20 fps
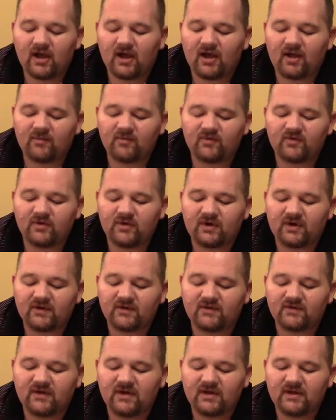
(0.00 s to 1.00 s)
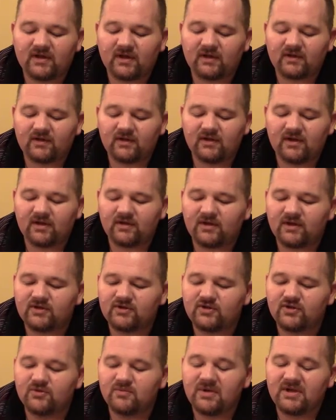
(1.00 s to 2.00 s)
So you can see that the
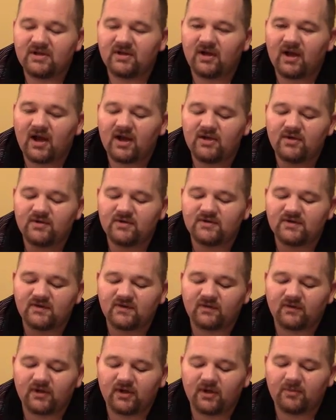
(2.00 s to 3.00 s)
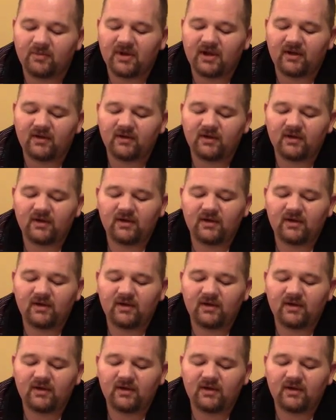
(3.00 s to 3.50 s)
2B that I use is a little bit